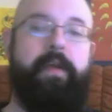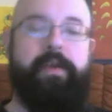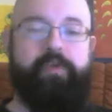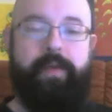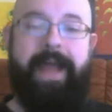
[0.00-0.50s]

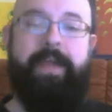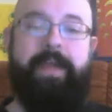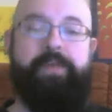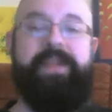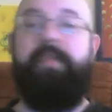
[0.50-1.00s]
So not
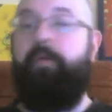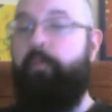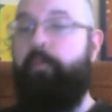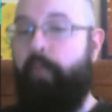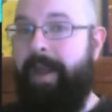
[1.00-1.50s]
using the
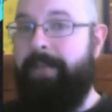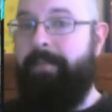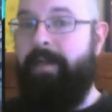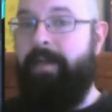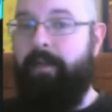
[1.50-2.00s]
right
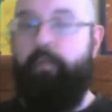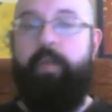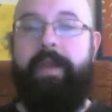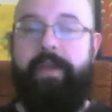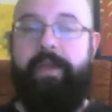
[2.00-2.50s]
build
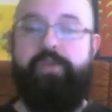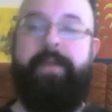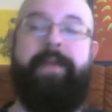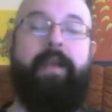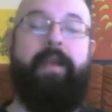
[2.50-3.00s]
will get you
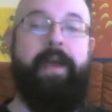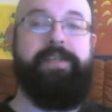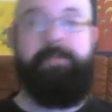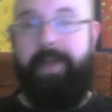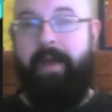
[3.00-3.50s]

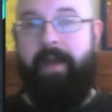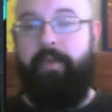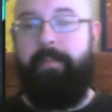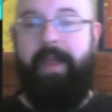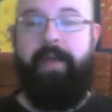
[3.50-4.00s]
penalized by other
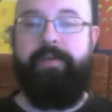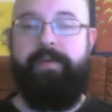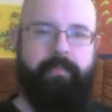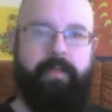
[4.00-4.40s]
players.